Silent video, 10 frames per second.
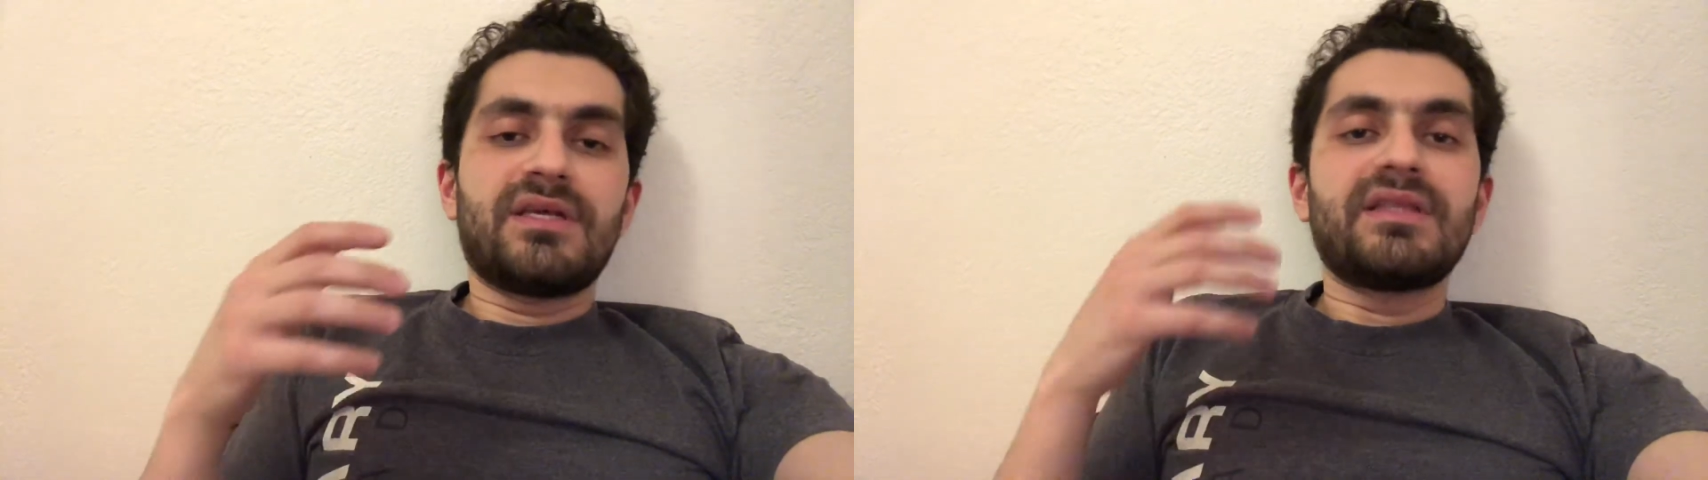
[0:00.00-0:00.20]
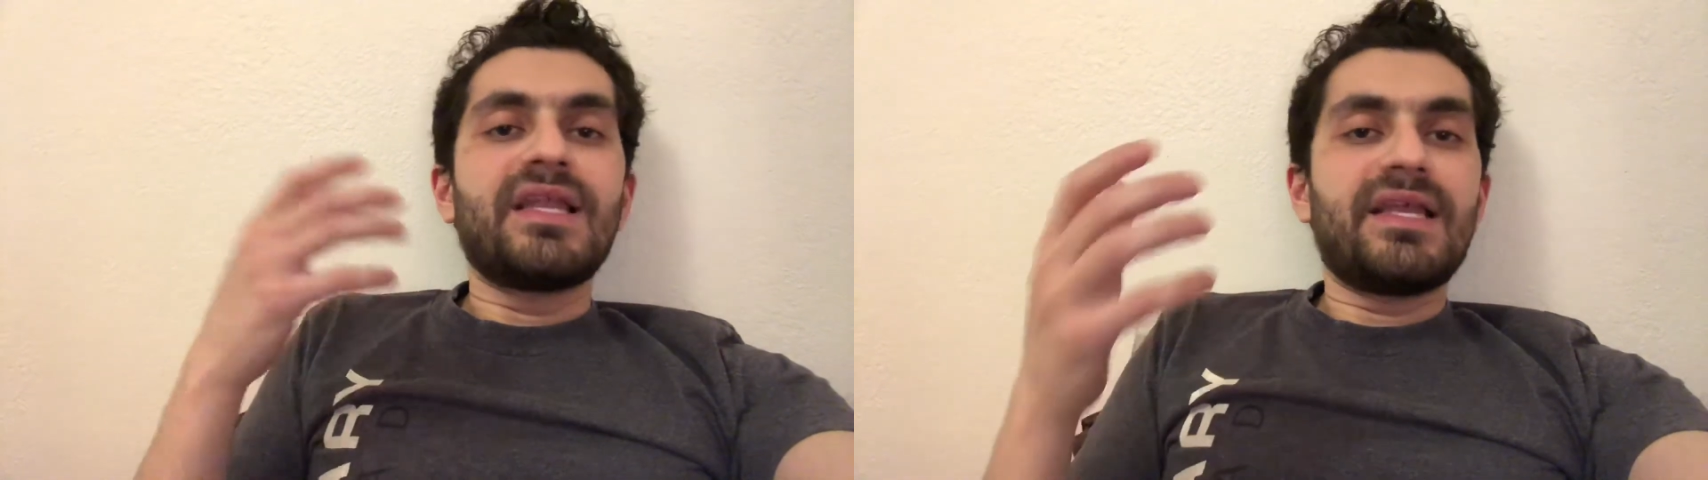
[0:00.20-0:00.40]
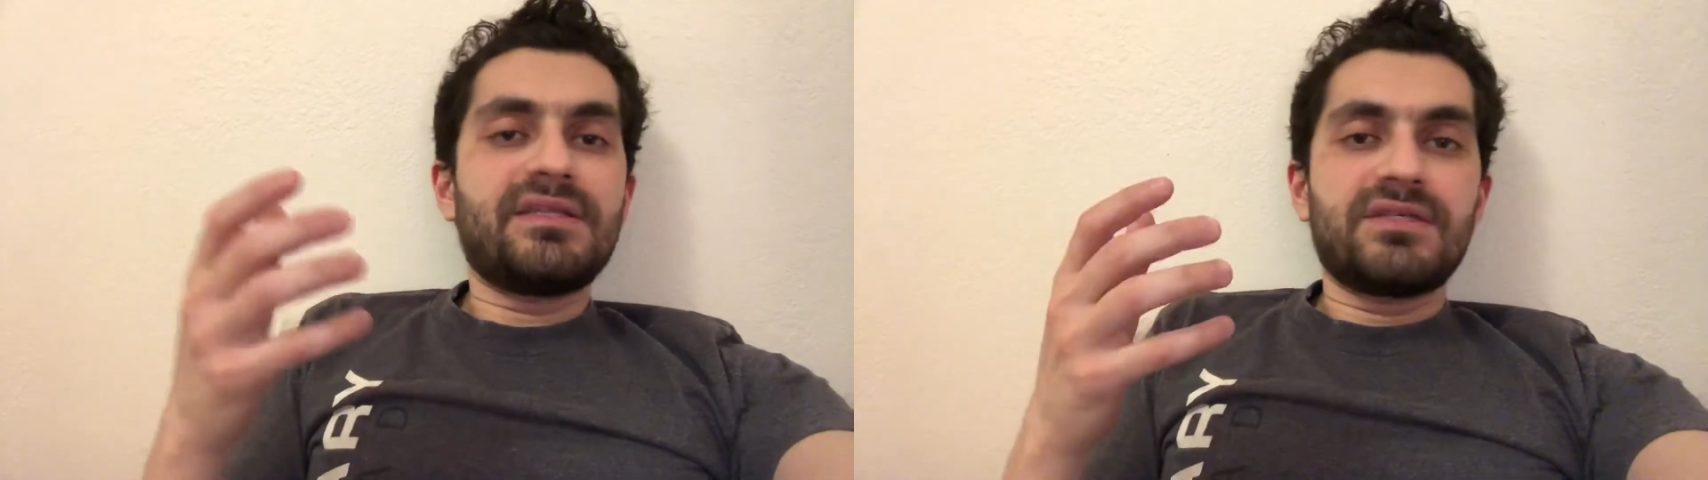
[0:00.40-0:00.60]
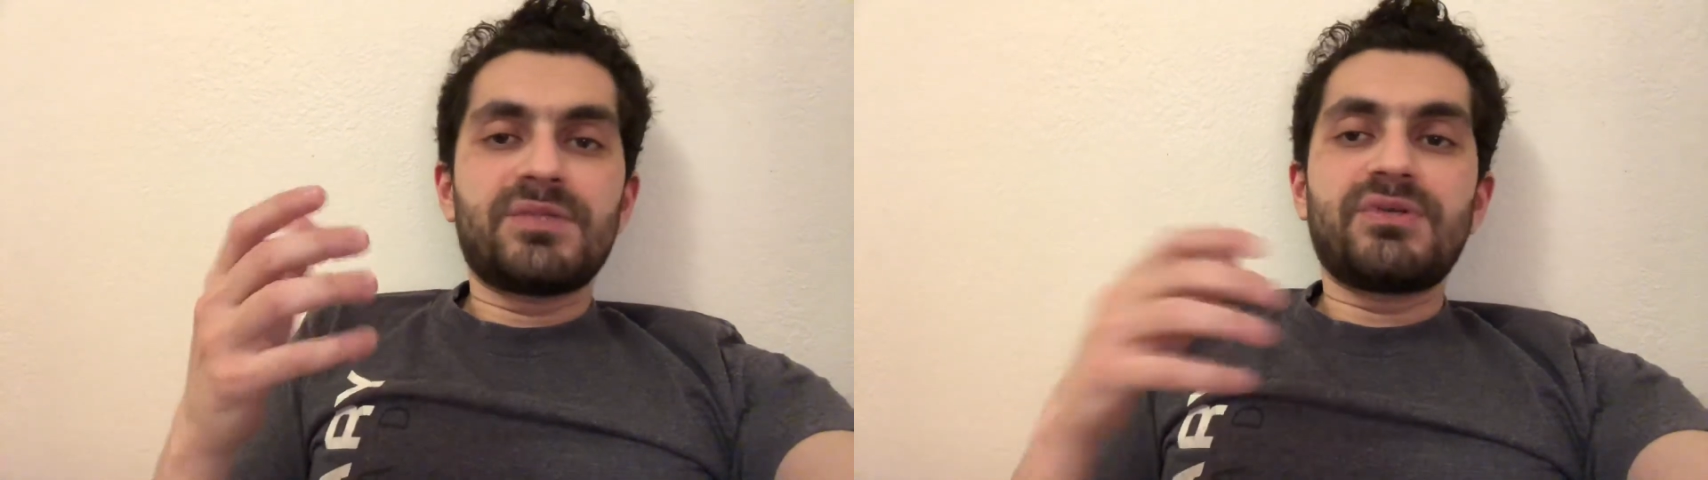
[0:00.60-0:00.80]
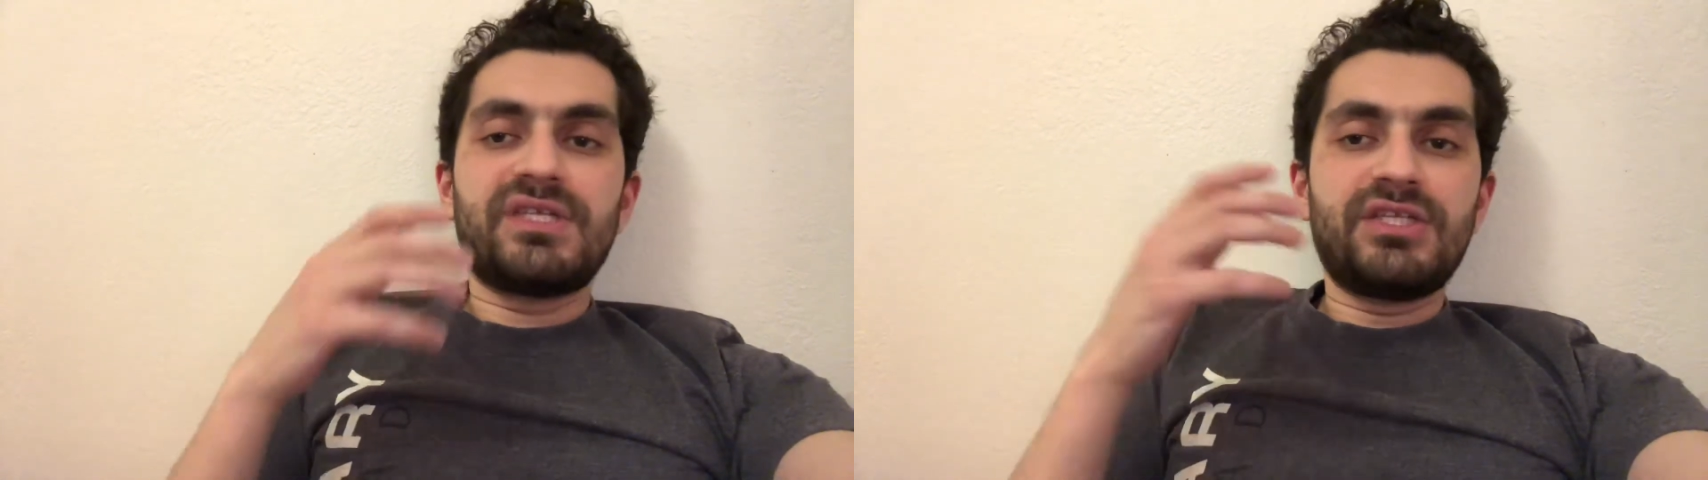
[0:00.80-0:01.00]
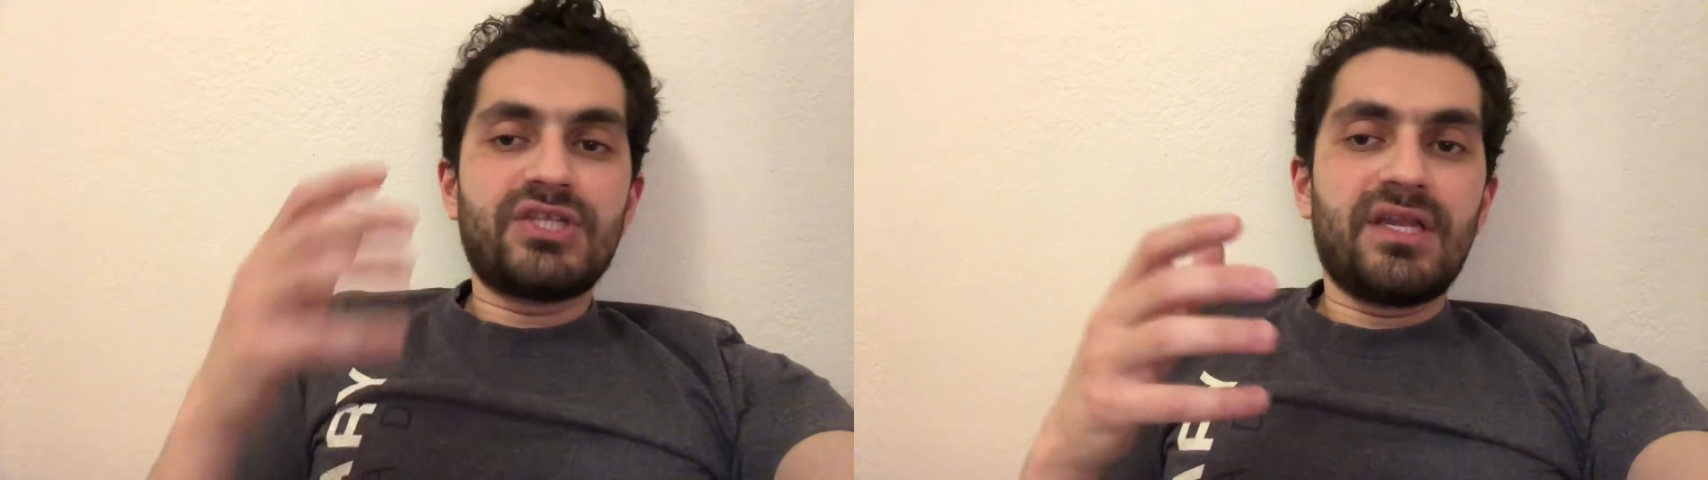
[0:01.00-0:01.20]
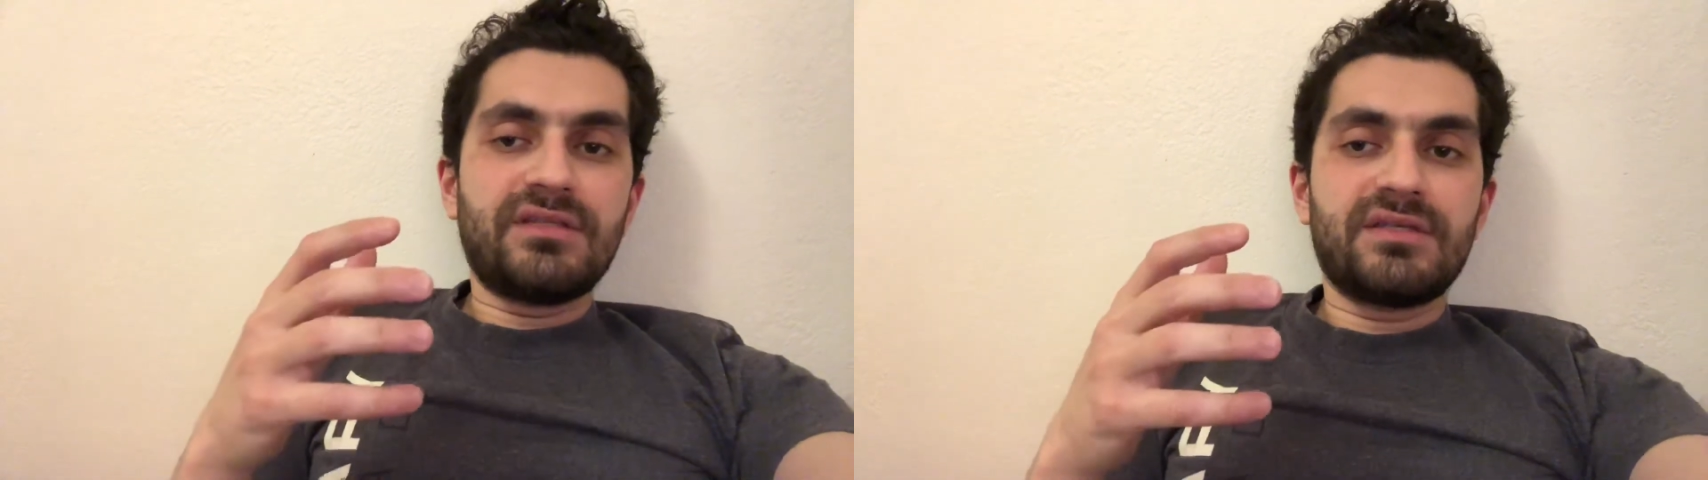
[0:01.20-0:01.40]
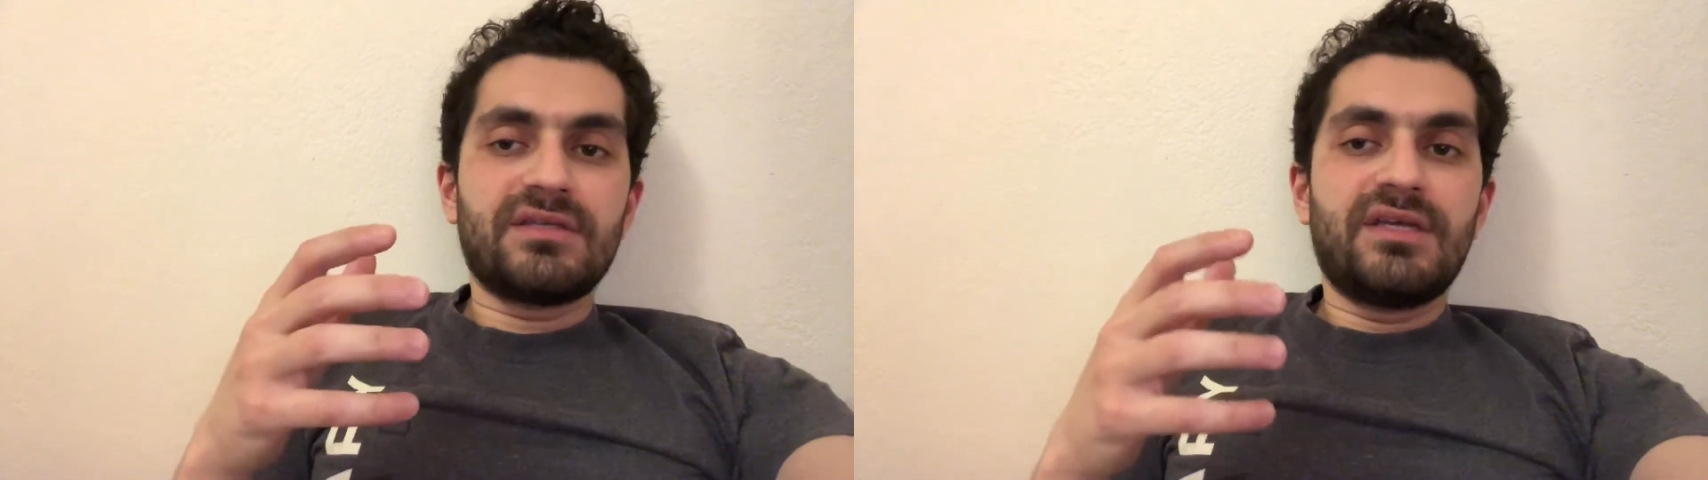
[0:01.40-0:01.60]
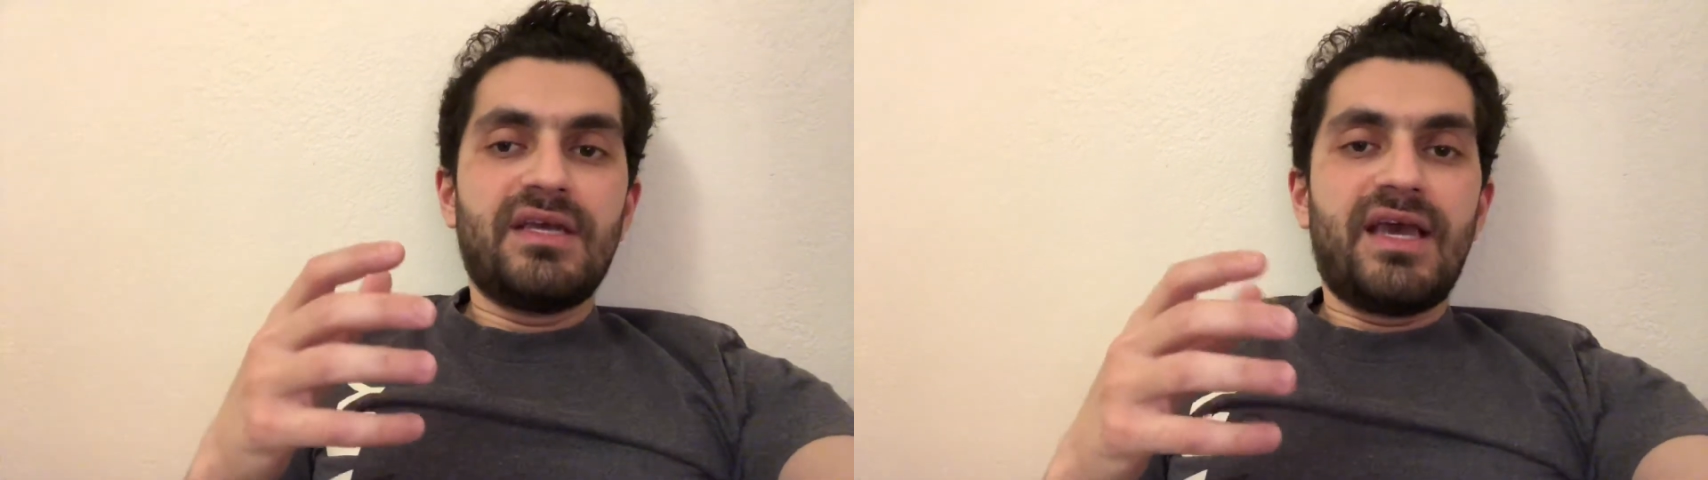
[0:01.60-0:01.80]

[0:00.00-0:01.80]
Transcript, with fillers: uh, the letters because each letter